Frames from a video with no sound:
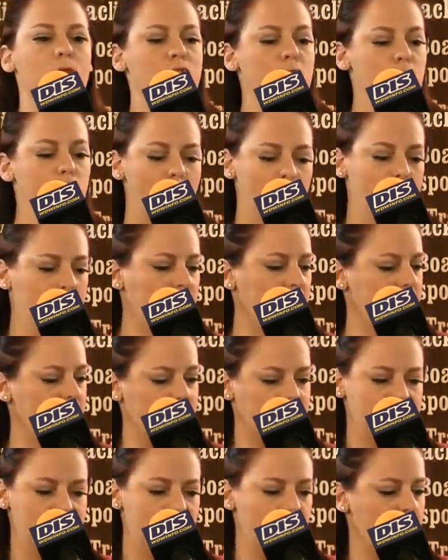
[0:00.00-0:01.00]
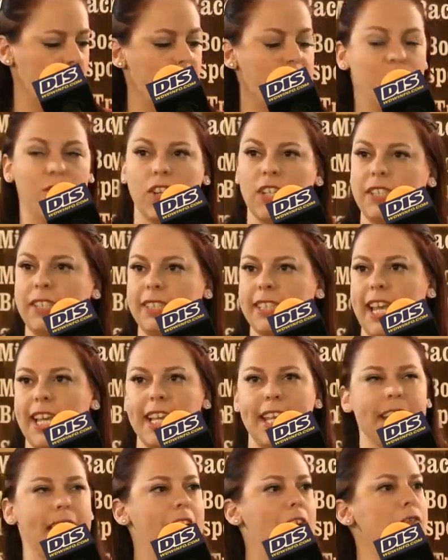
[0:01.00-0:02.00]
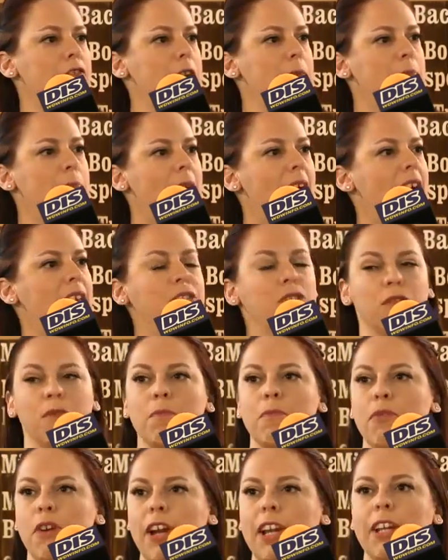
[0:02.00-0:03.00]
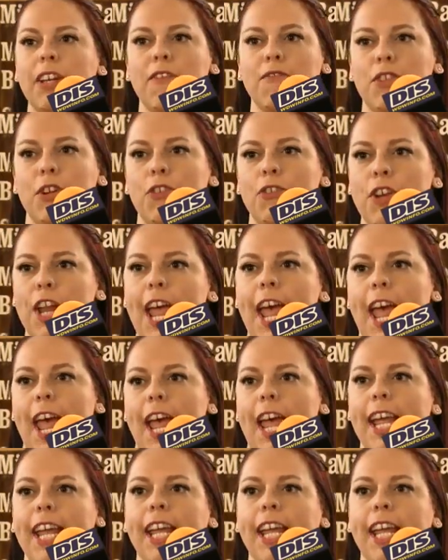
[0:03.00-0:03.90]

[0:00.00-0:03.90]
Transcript: You are planned out every second, every bathroom break of your day.